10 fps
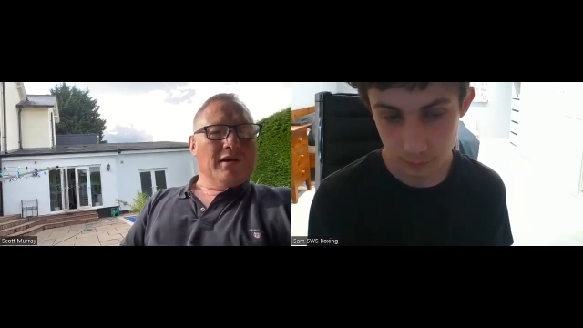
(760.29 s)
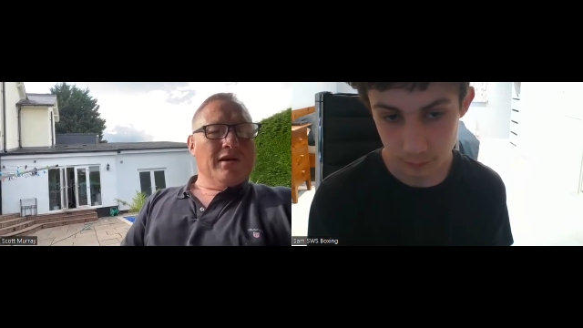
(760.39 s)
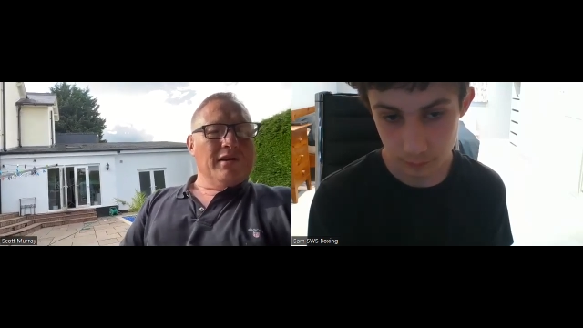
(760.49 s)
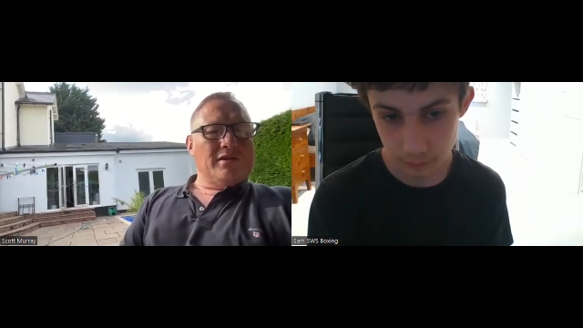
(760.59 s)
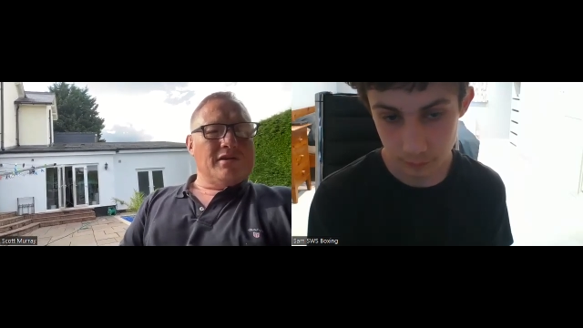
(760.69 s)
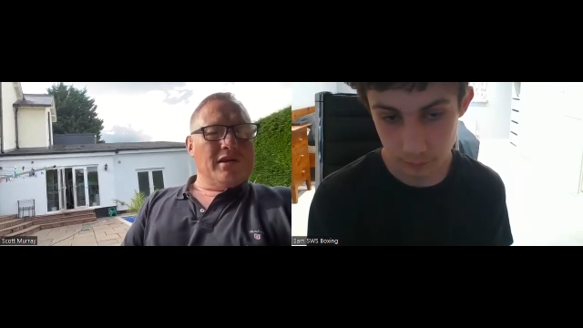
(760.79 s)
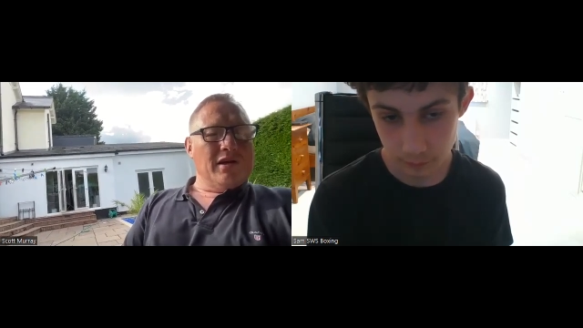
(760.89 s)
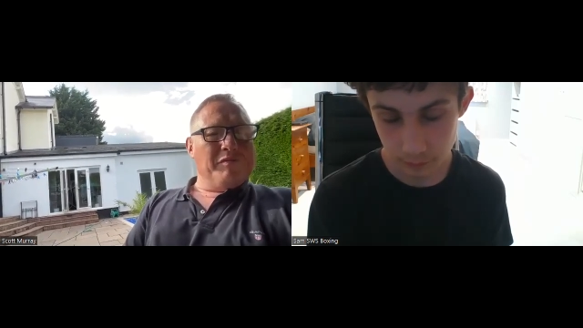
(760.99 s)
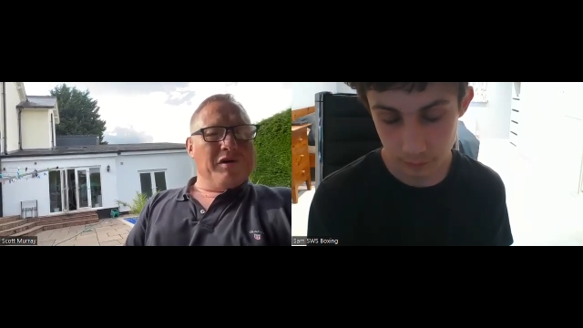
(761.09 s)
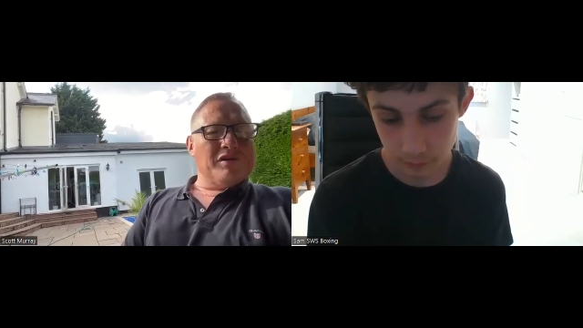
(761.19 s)

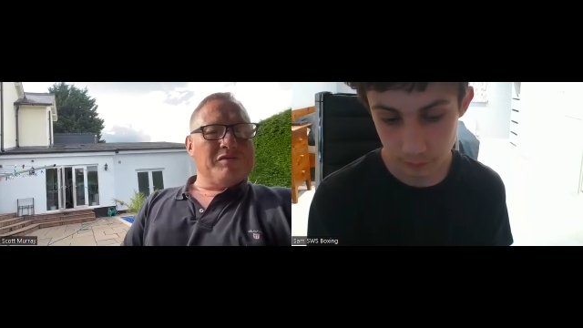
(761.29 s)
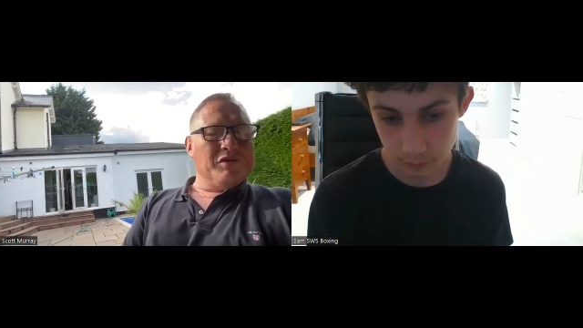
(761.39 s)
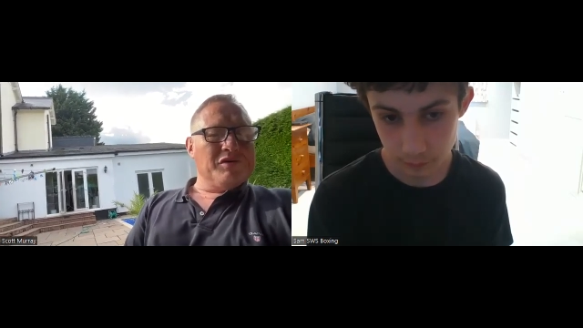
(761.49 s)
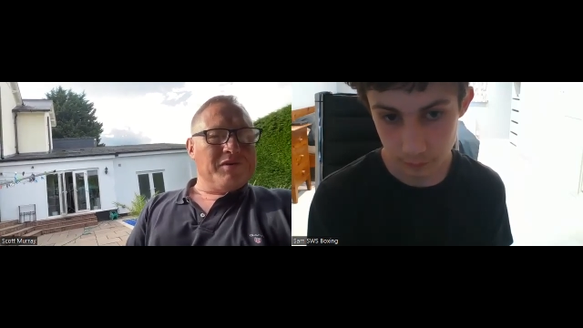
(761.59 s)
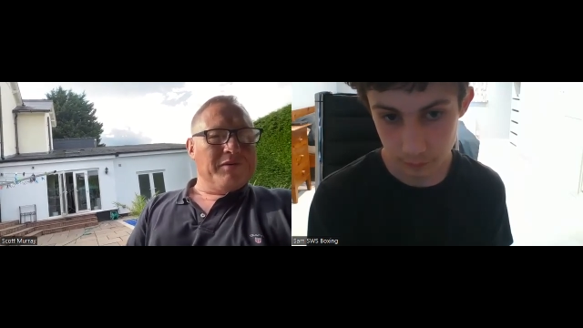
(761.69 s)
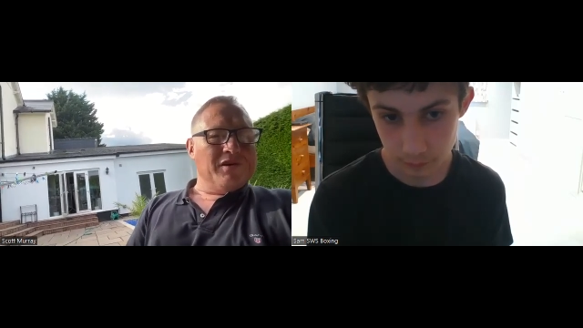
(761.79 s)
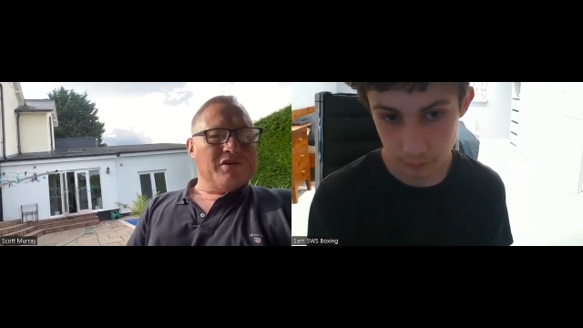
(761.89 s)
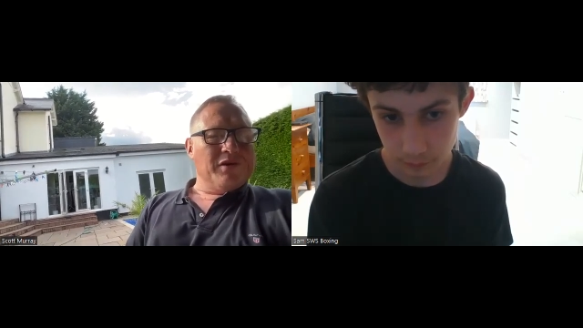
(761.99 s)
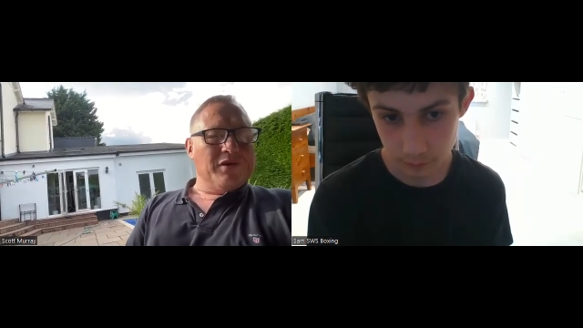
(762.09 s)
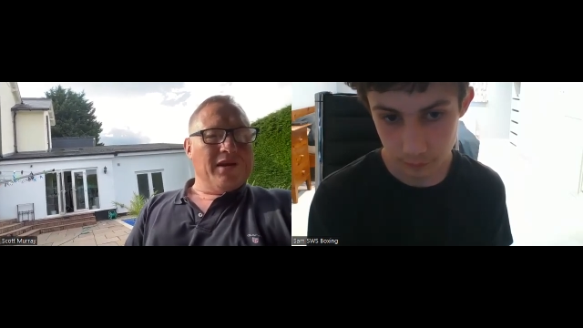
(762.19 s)
Speaker 1: at uh, Bar Sports Premier
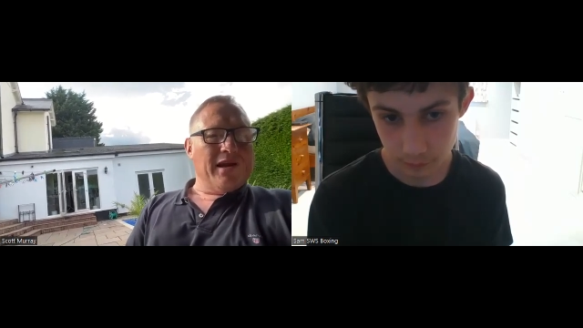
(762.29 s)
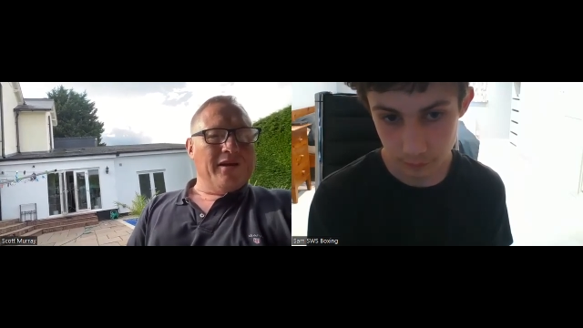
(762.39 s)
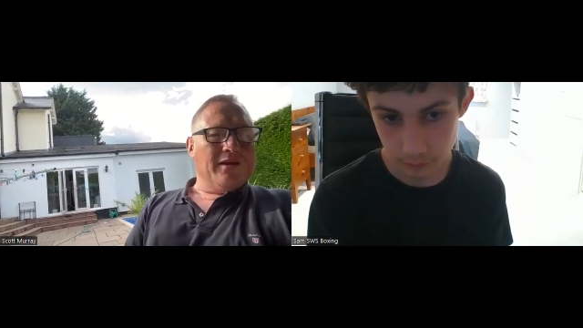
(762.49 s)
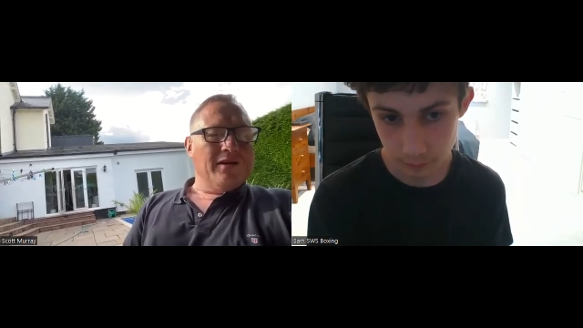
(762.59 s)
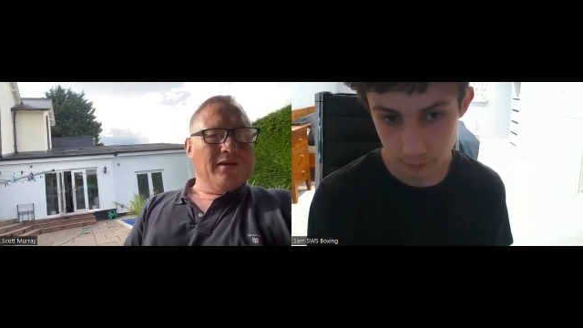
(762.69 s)
Suite in Cannock.